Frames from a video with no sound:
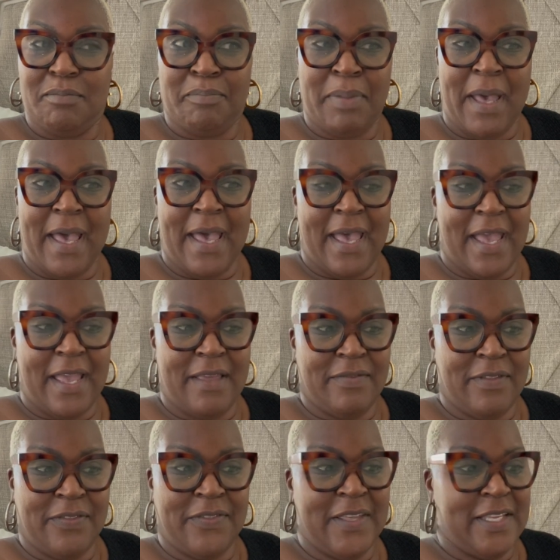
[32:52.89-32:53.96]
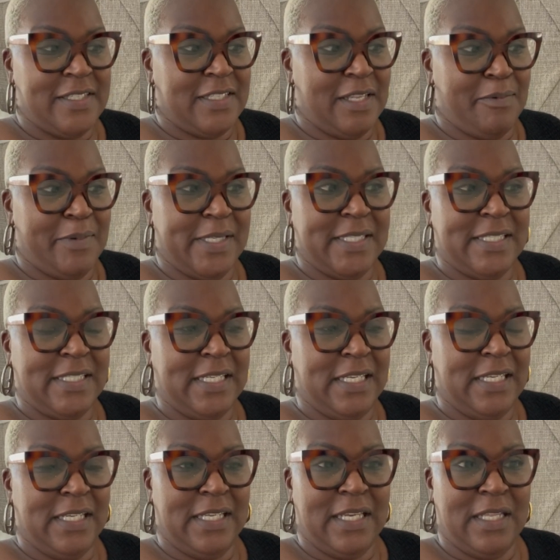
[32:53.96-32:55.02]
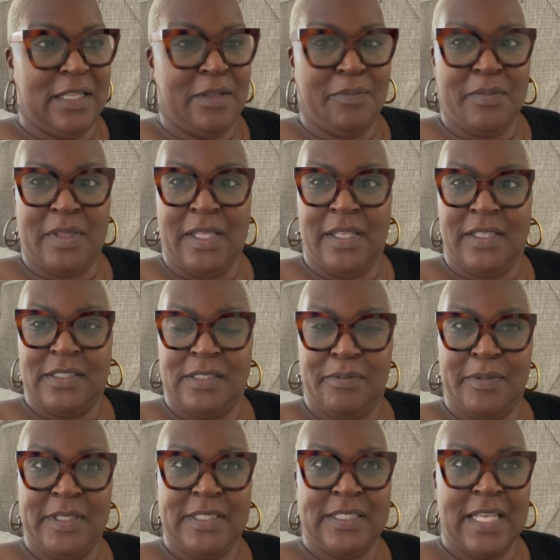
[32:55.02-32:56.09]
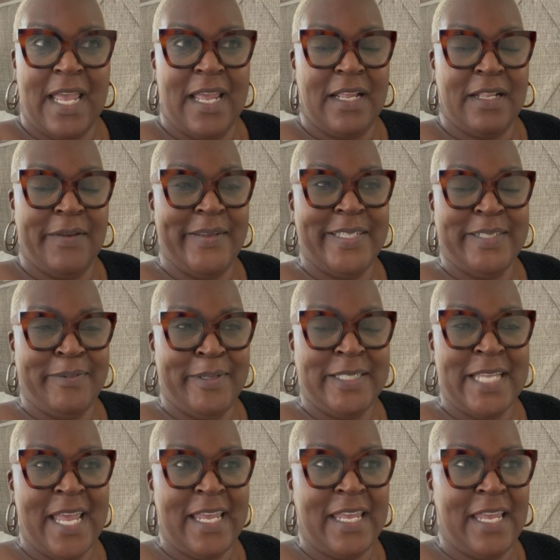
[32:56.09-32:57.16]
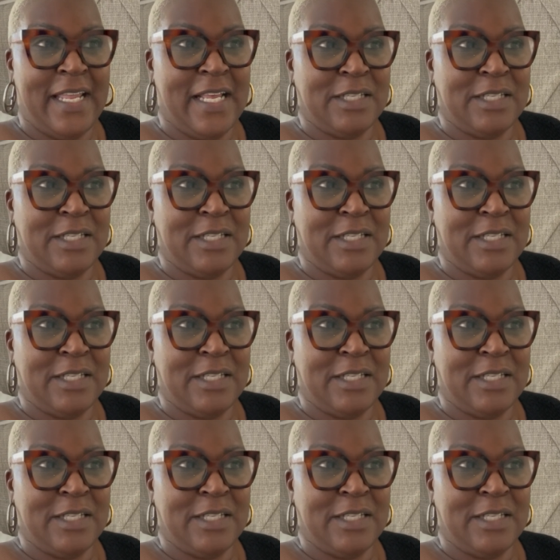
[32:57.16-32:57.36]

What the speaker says: by the things that we see and the things that we say, we take in.